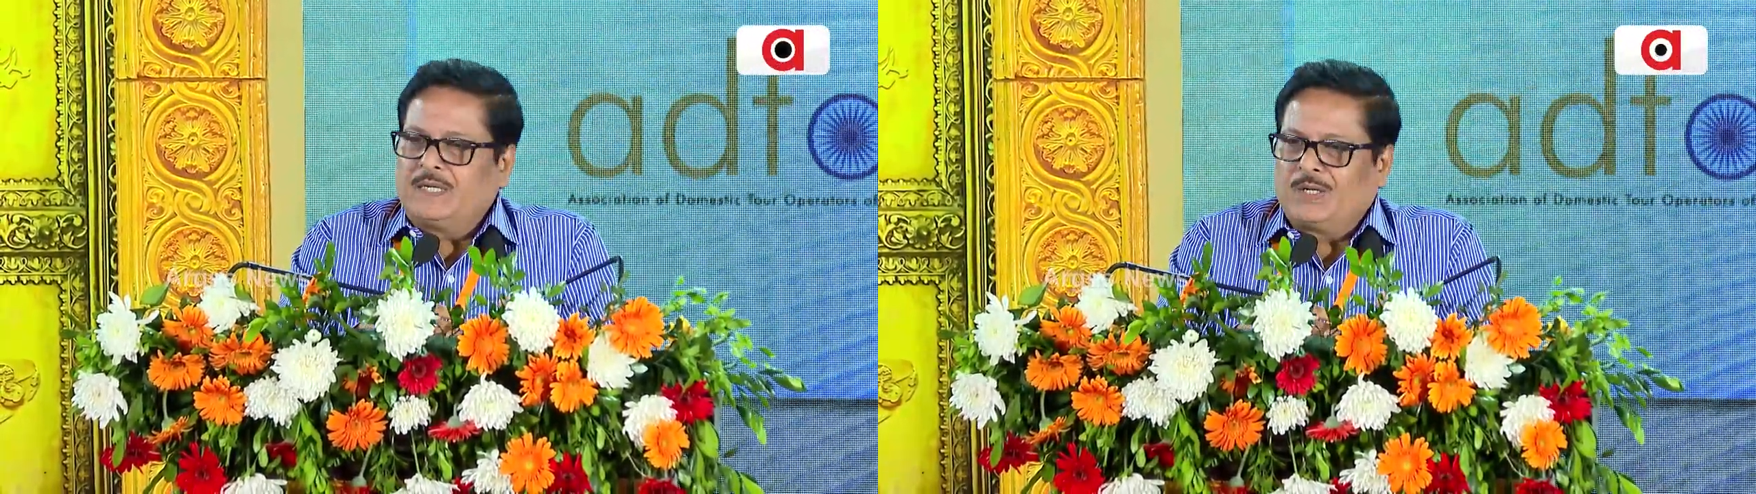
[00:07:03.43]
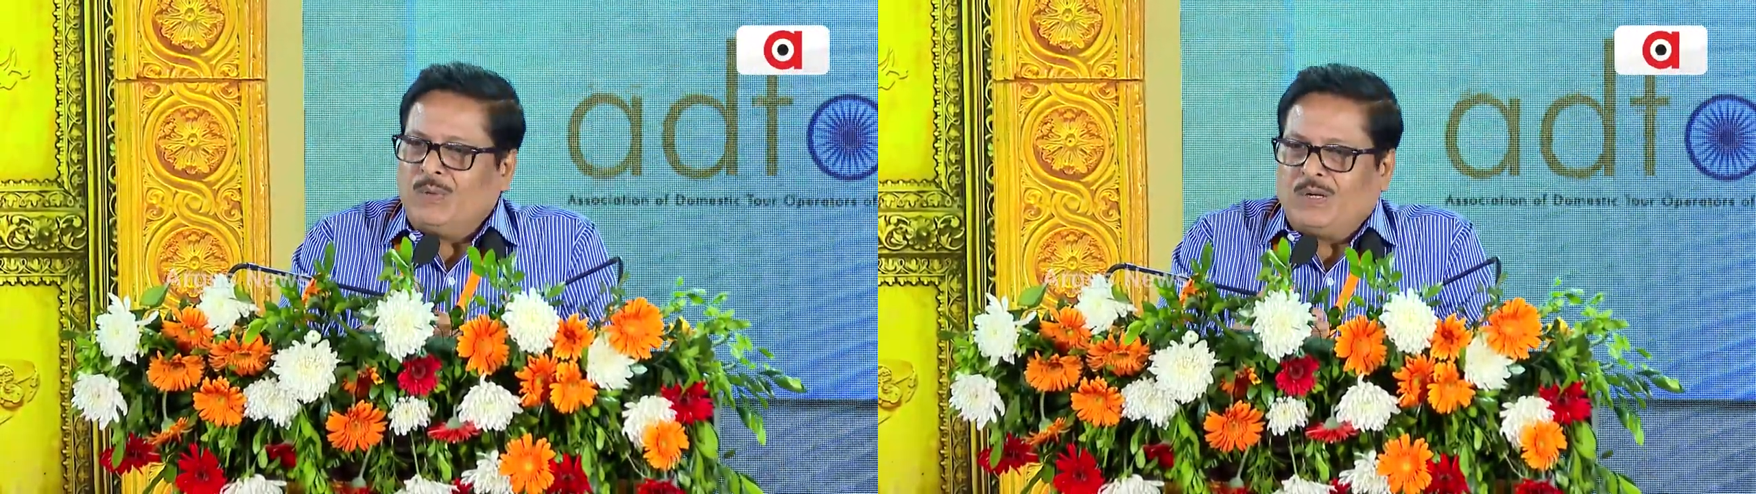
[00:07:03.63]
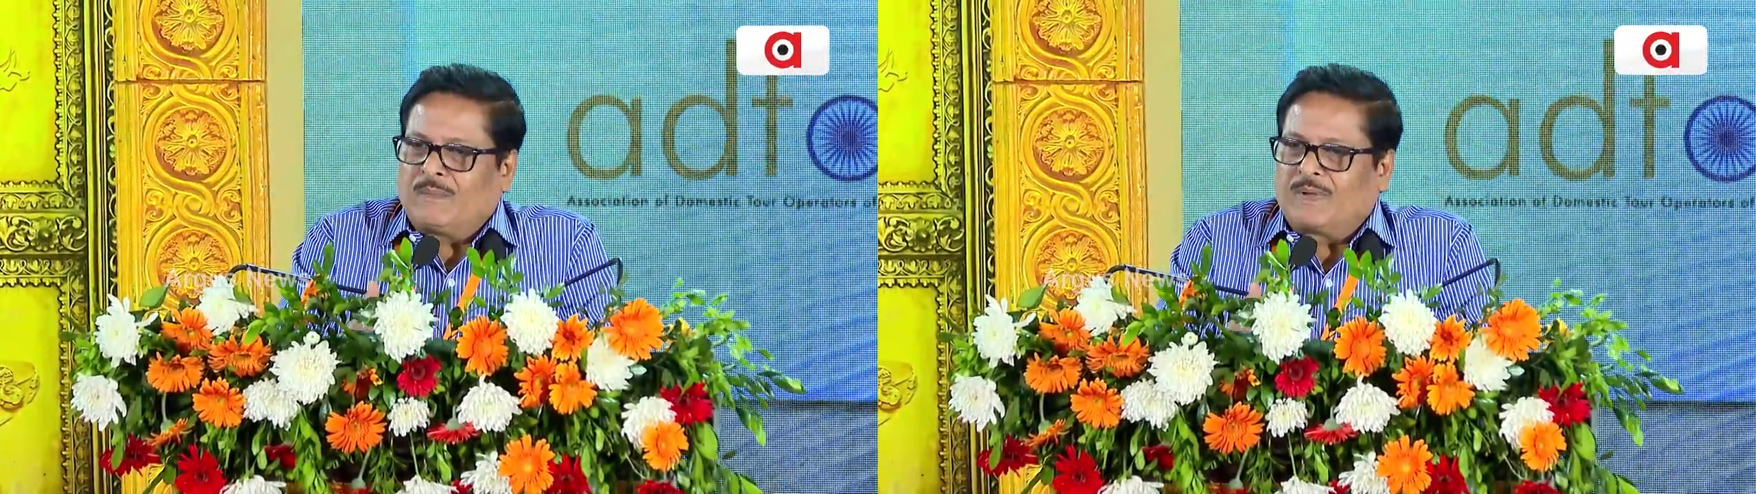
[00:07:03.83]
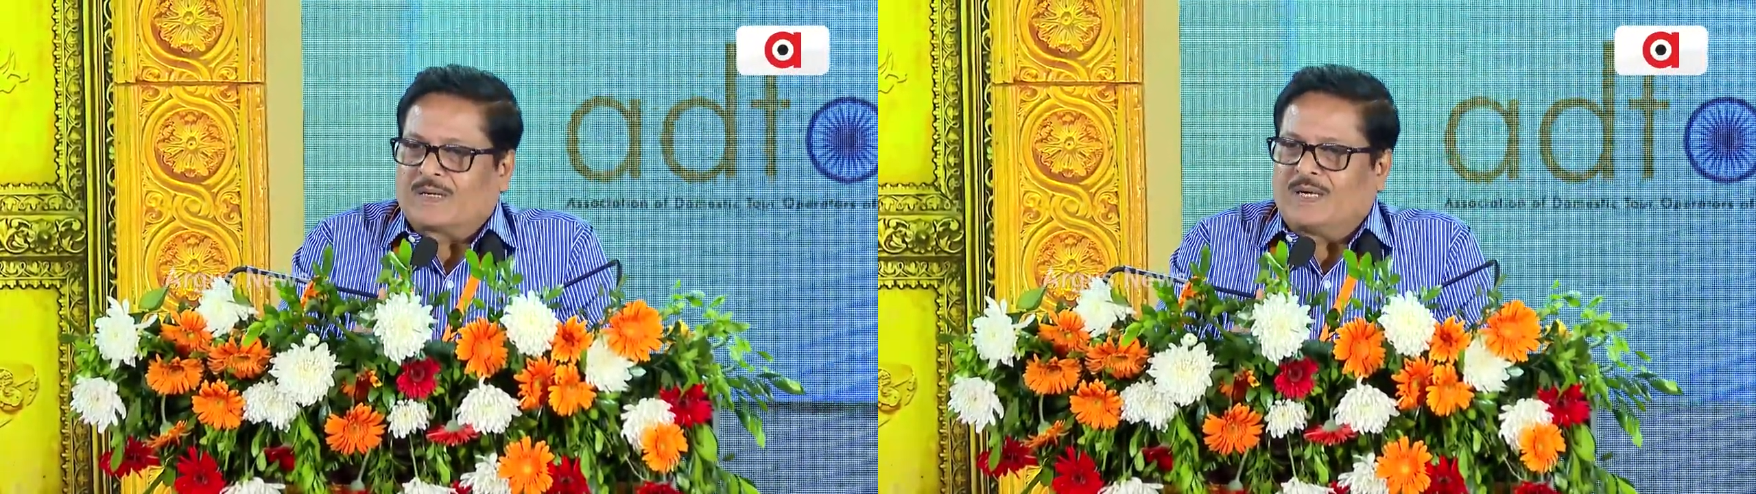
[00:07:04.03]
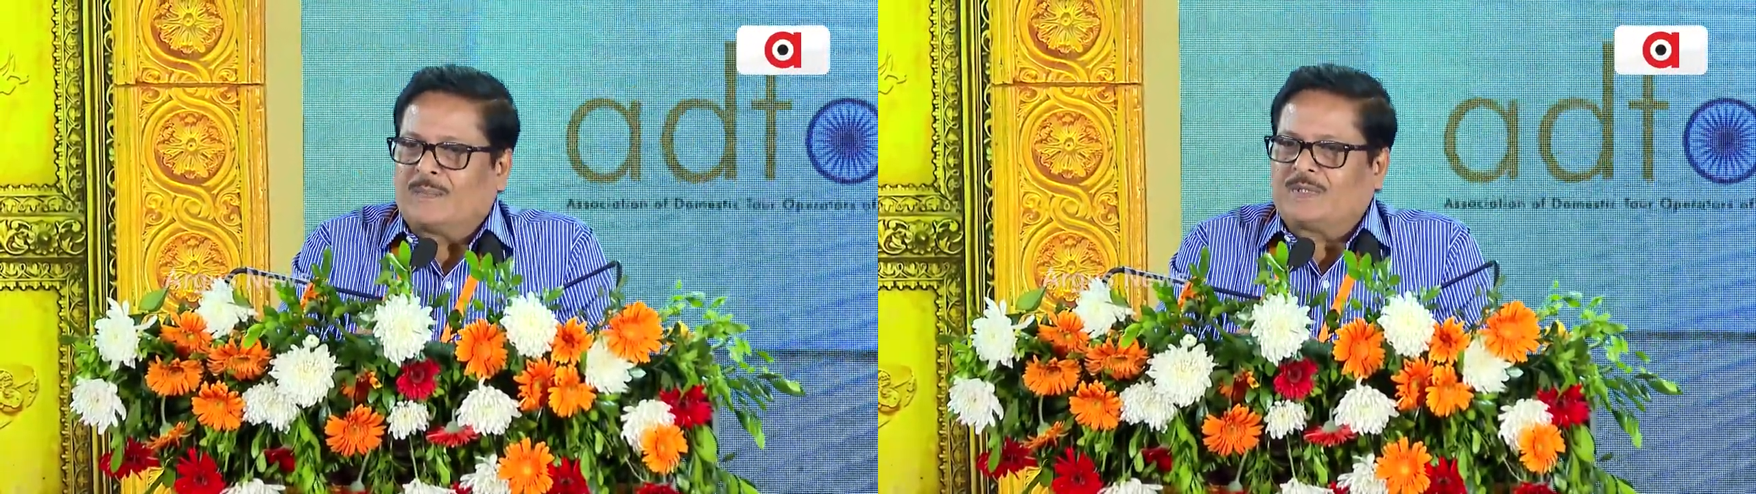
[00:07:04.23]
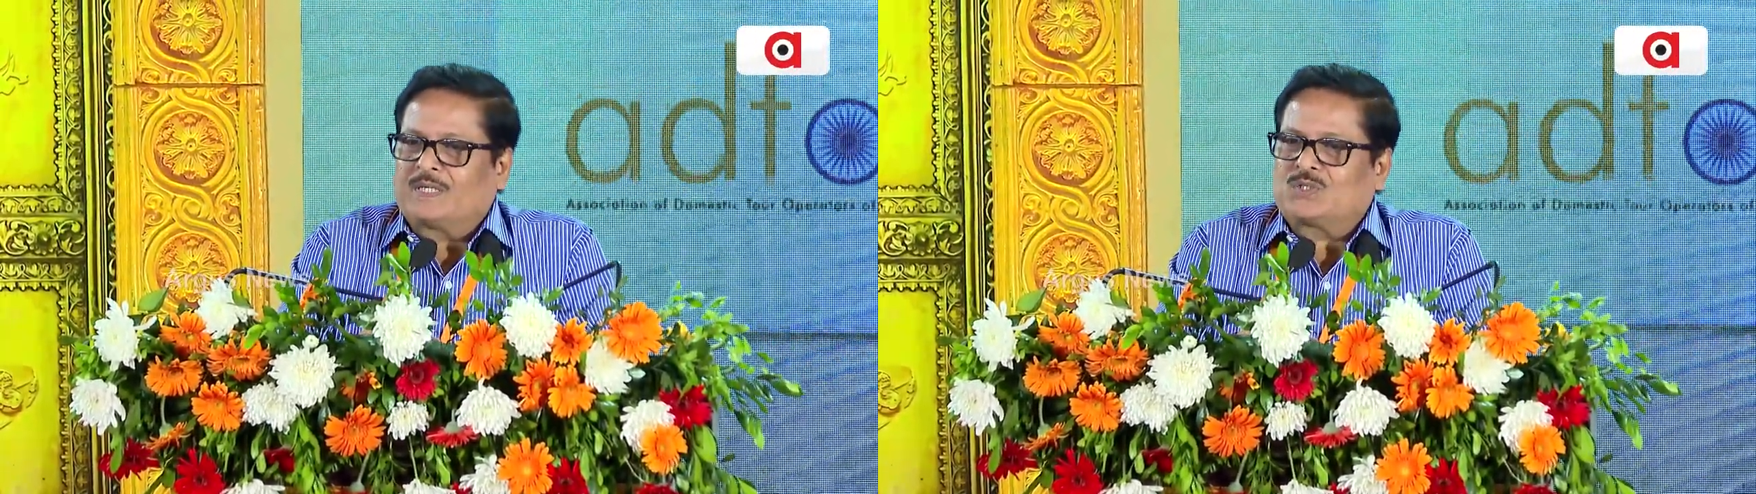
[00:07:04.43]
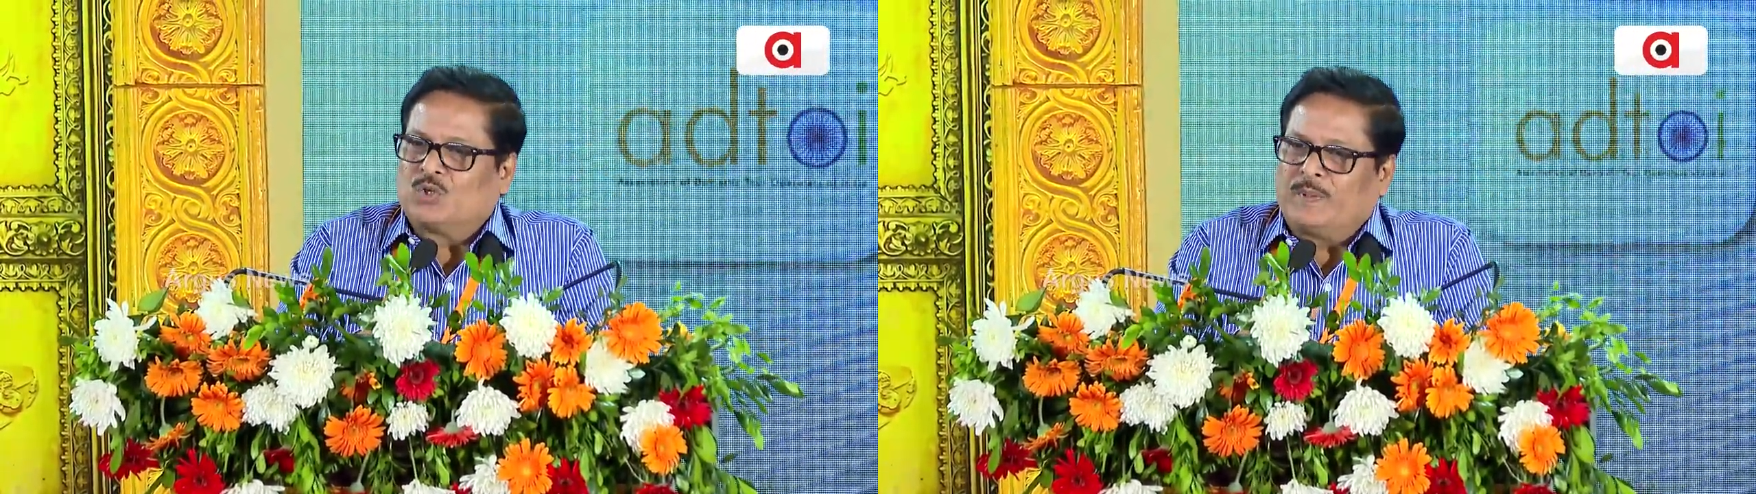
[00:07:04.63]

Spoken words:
he will never come, then so